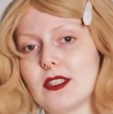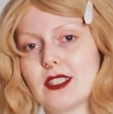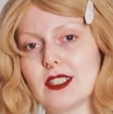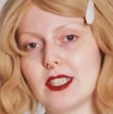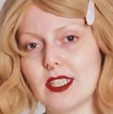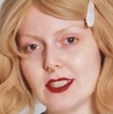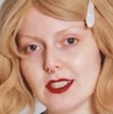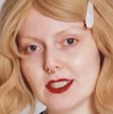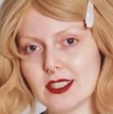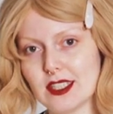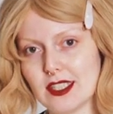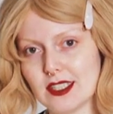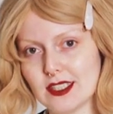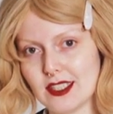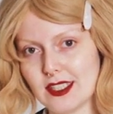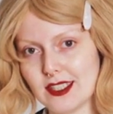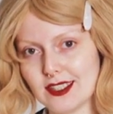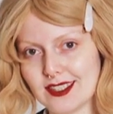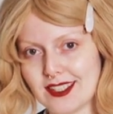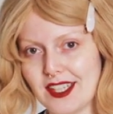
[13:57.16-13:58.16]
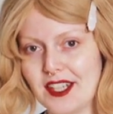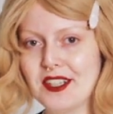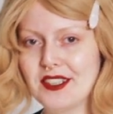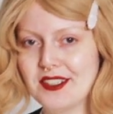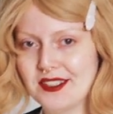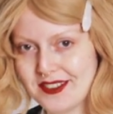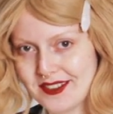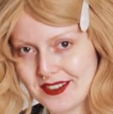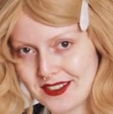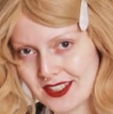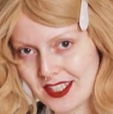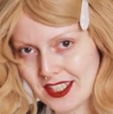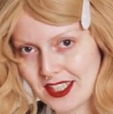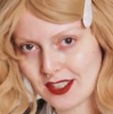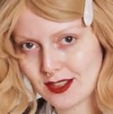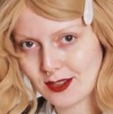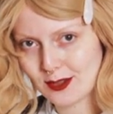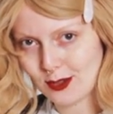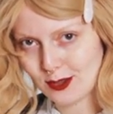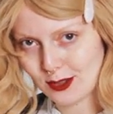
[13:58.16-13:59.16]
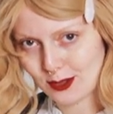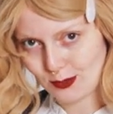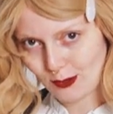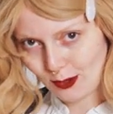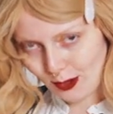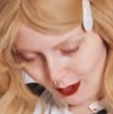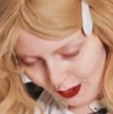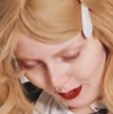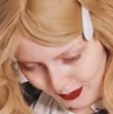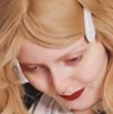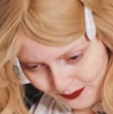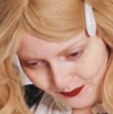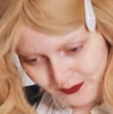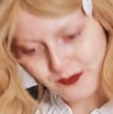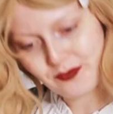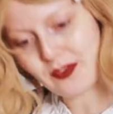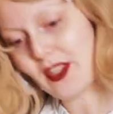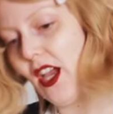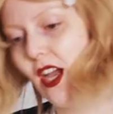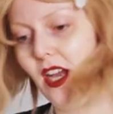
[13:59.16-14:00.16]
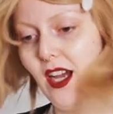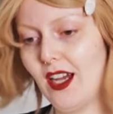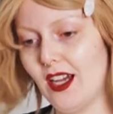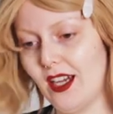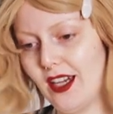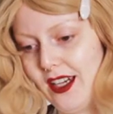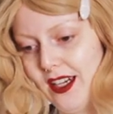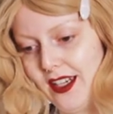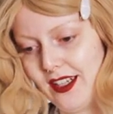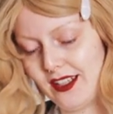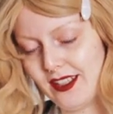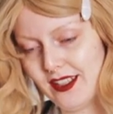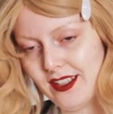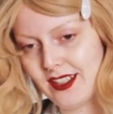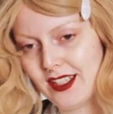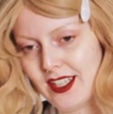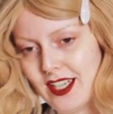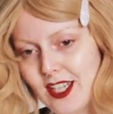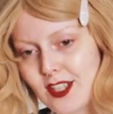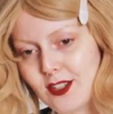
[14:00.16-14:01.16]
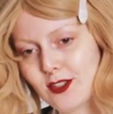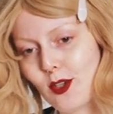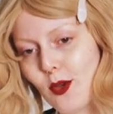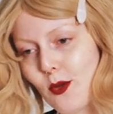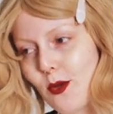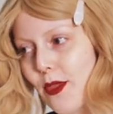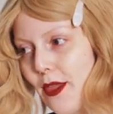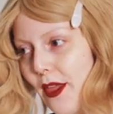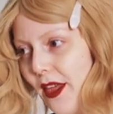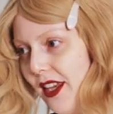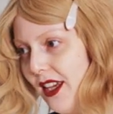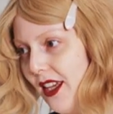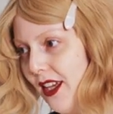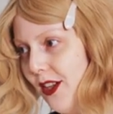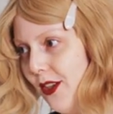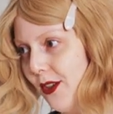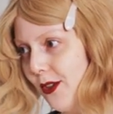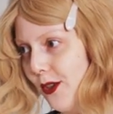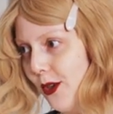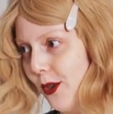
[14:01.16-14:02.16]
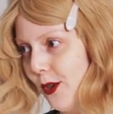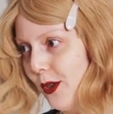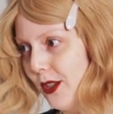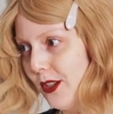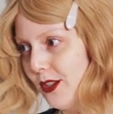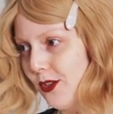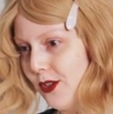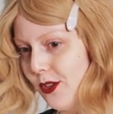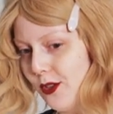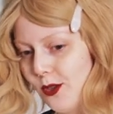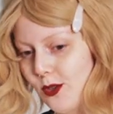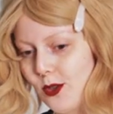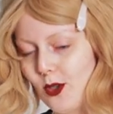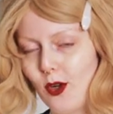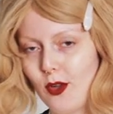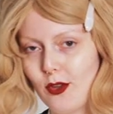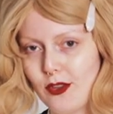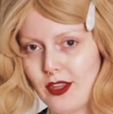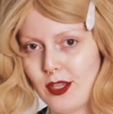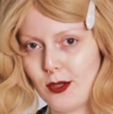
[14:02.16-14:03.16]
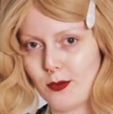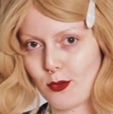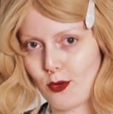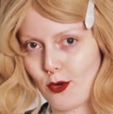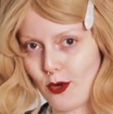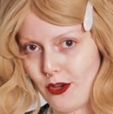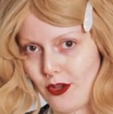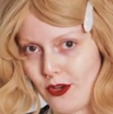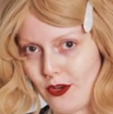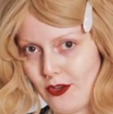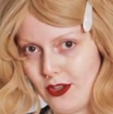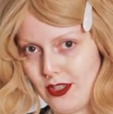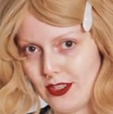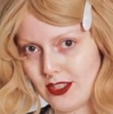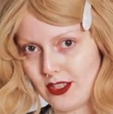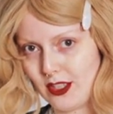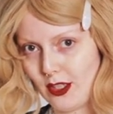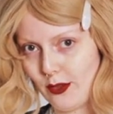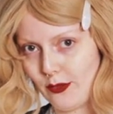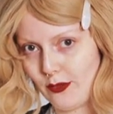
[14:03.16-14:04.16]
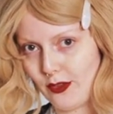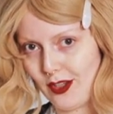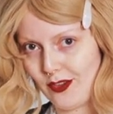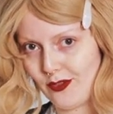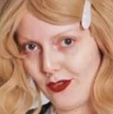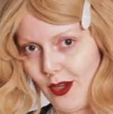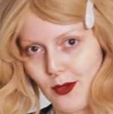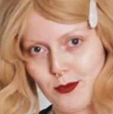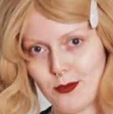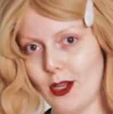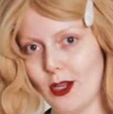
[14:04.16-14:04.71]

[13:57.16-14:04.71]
since this is too small, I don't think I'll go into all the embroidery stuff if I'm